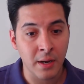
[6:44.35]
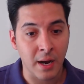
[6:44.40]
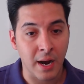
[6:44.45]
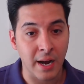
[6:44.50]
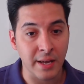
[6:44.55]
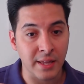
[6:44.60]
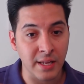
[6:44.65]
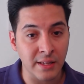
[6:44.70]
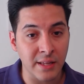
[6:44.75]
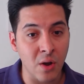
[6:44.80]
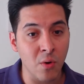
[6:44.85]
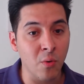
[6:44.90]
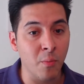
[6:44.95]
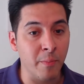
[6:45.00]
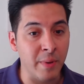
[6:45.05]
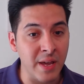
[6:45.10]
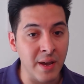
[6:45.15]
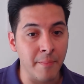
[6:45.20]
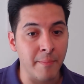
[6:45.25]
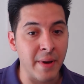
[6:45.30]

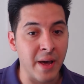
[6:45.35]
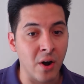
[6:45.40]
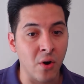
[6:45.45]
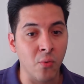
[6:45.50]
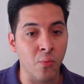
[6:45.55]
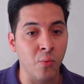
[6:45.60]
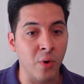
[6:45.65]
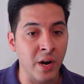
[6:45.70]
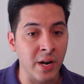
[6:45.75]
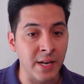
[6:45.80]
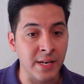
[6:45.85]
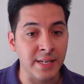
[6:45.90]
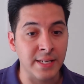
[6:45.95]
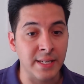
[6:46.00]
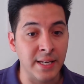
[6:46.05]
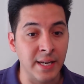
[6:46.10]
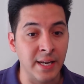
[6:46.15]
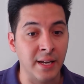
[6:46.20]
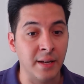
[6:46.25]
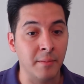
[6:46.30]
be a better running
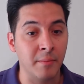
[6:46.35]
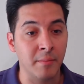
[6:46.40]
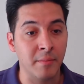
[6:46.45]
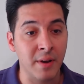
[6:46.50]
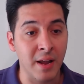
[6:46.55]
team.